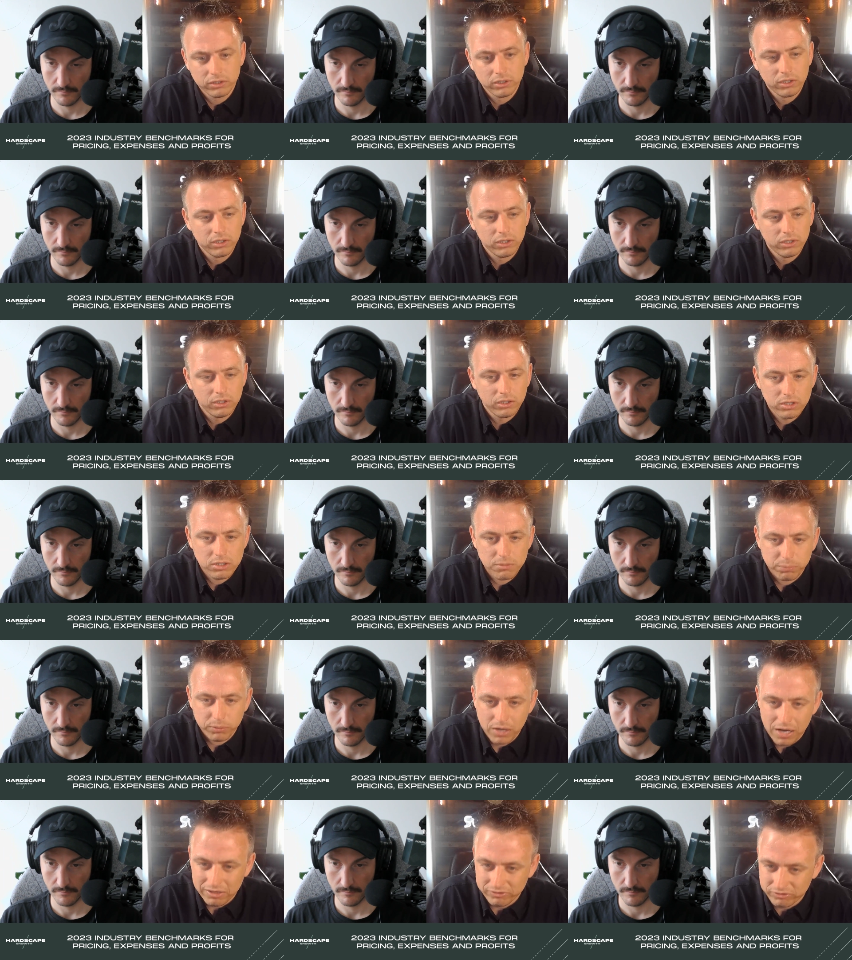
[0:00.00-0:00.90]
Speaker 1: the
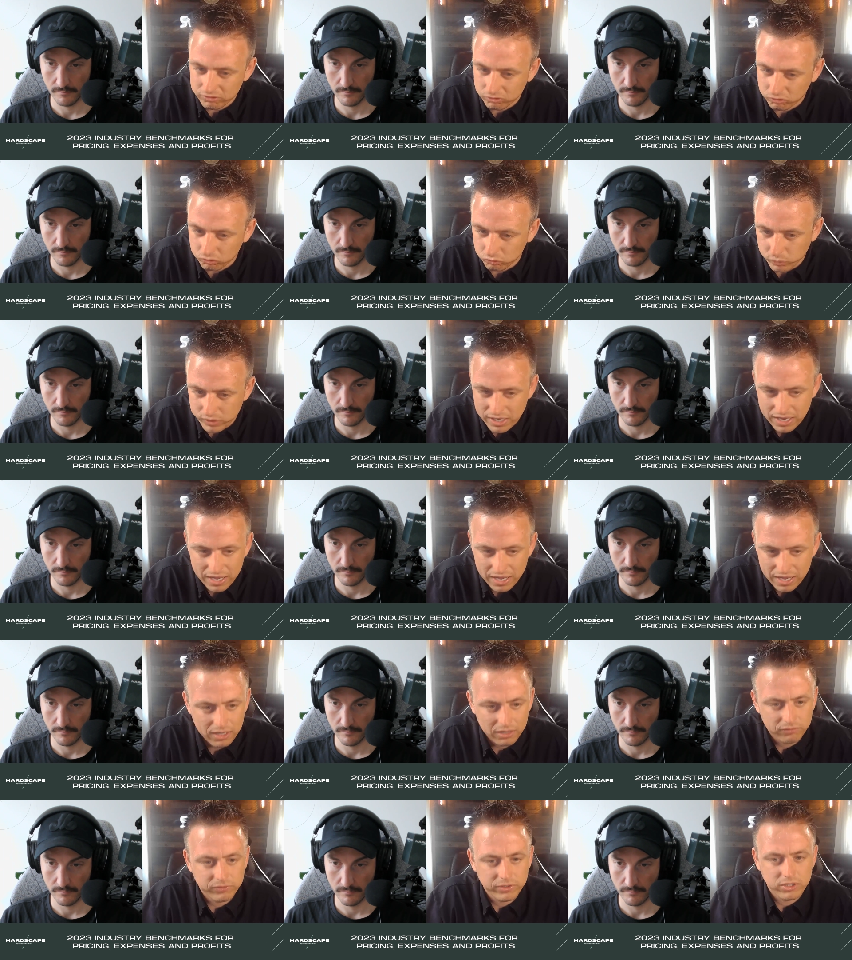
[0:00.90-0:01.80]
processes we have and the
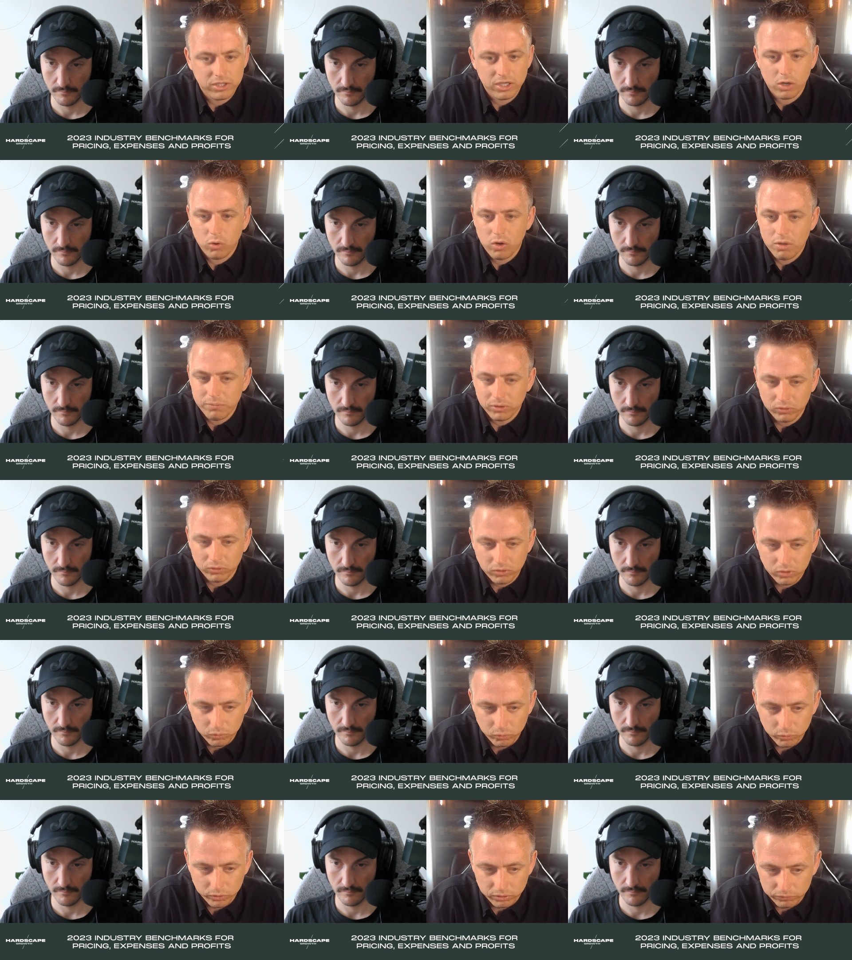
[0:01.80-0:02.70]
equipment that we're
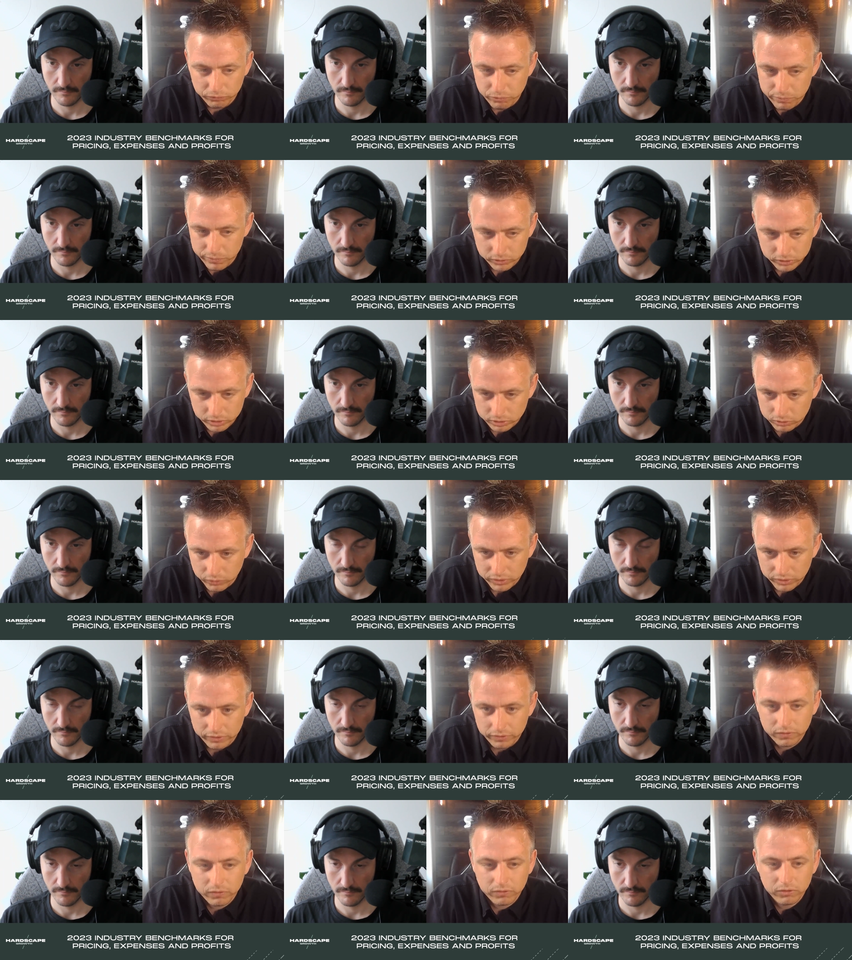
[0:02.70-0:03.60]
familiar with
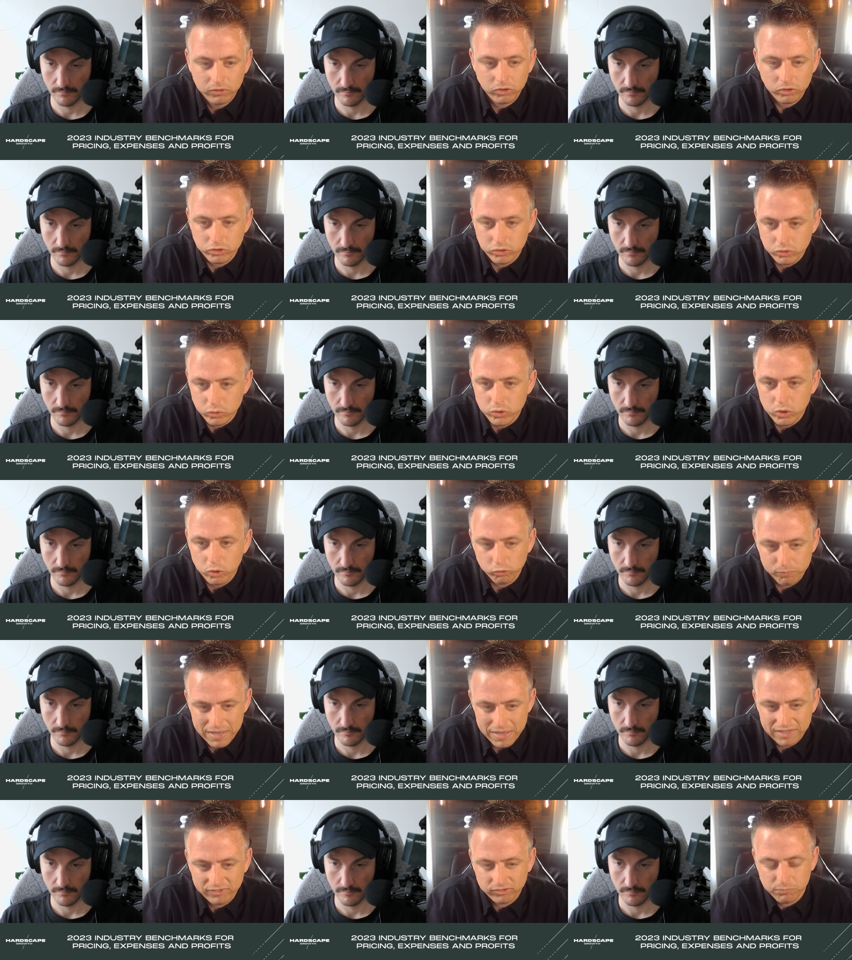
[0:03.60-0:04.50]
to do those massive
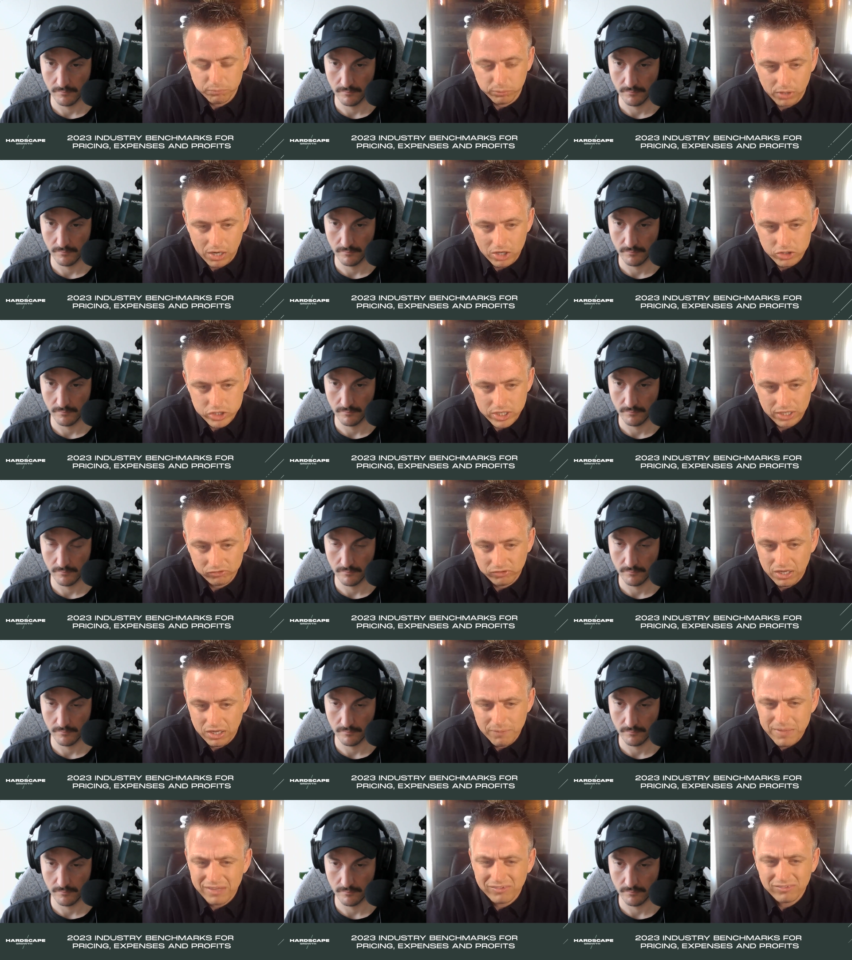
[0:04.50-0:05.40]
projects. Now, I'm not
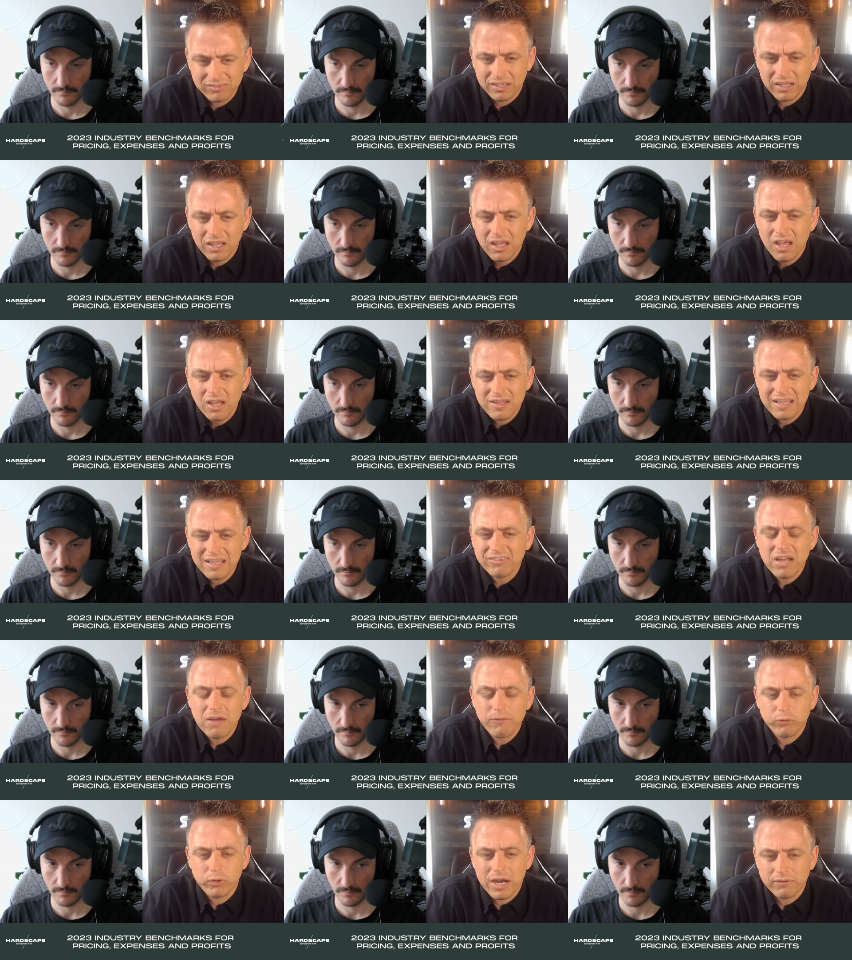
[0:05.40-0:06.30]
saying that's not for
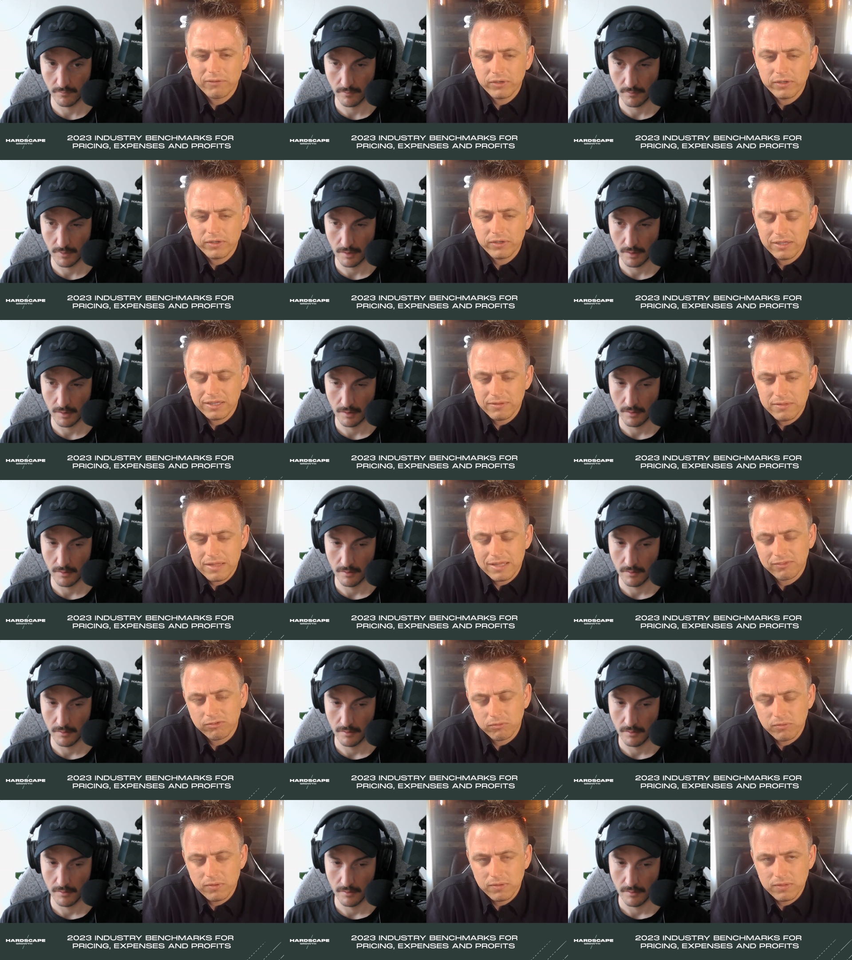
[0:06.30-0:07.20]
every that, that's
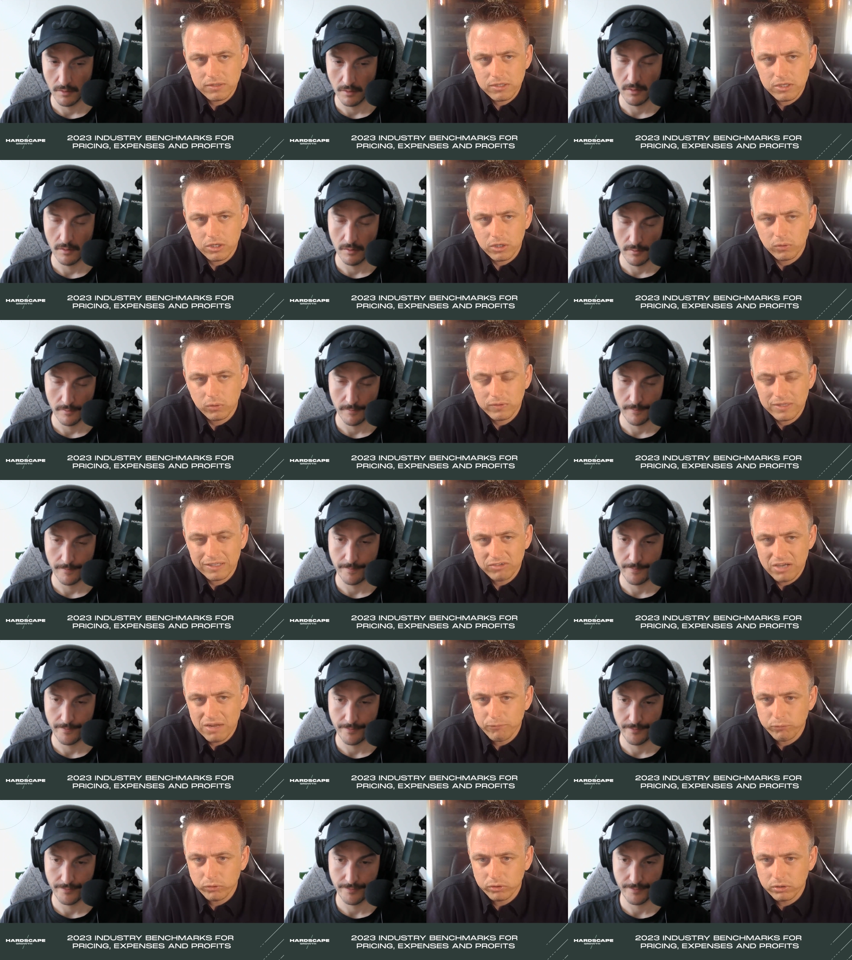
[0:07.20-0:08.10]
you know that's not for
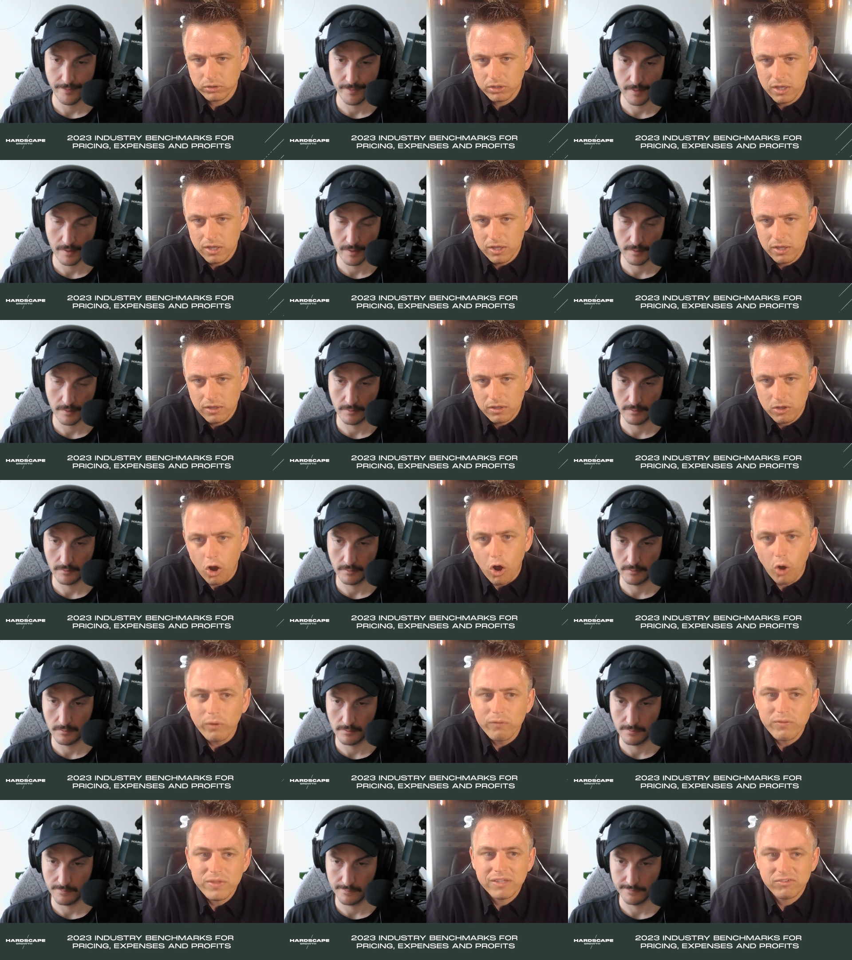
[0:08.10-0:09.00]
all of these
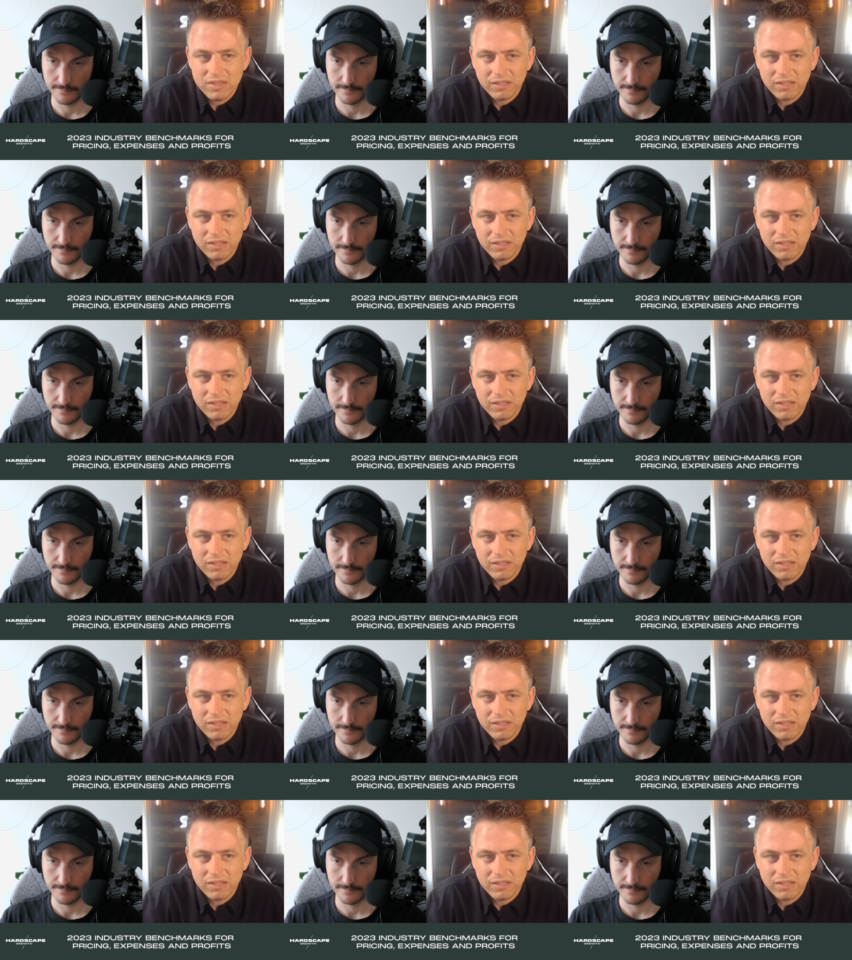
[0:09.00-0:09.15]
things need to be